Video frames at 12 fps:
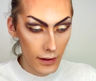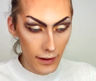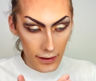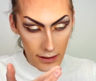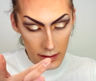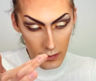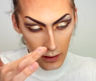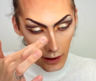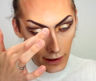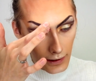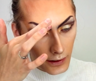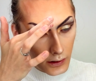The
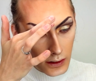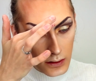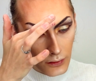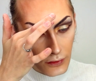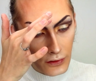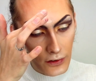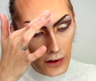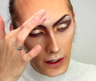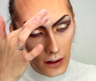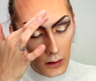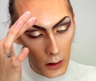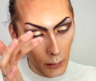highlighter is
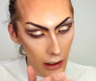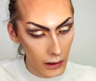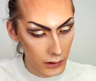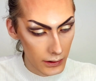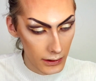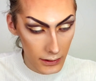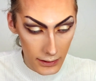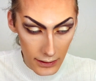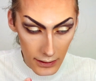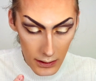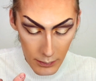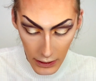very powdery.
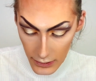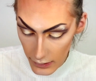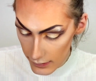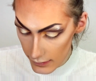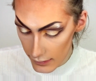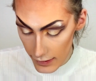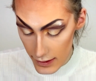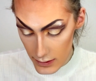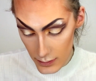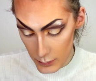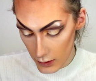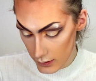Didn't expect anything less,
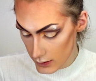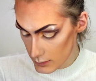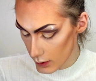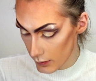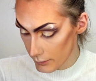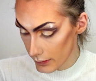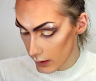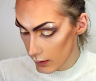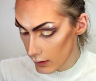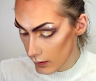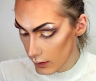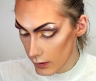to be honest, but
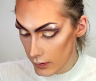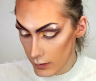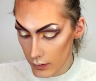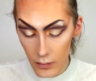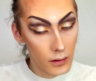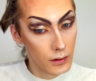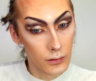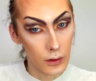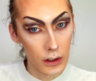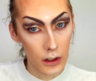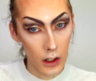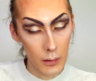
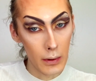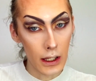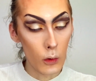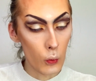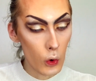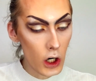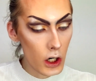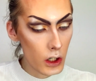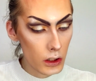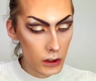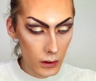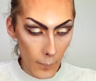we're gonna make it
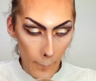work.